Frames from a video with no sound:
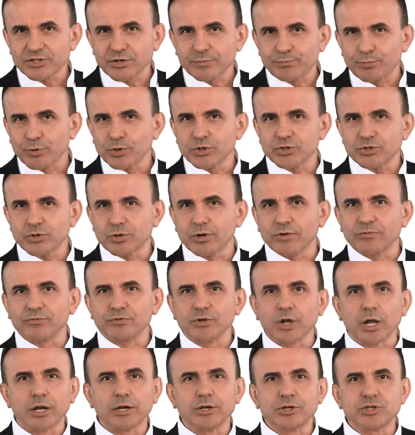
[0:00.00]
the pursuit of
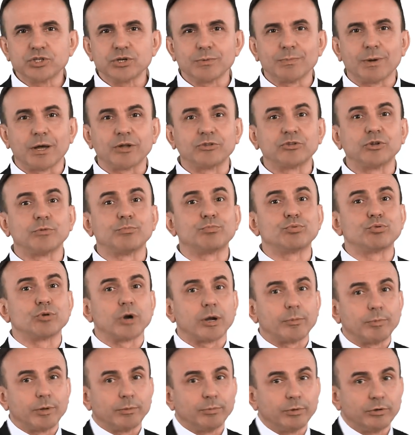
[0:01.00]
knowledge about the
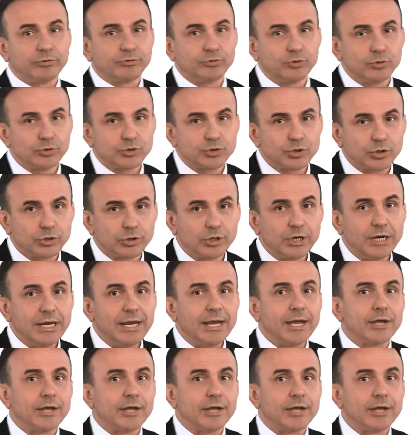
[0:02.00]
probable future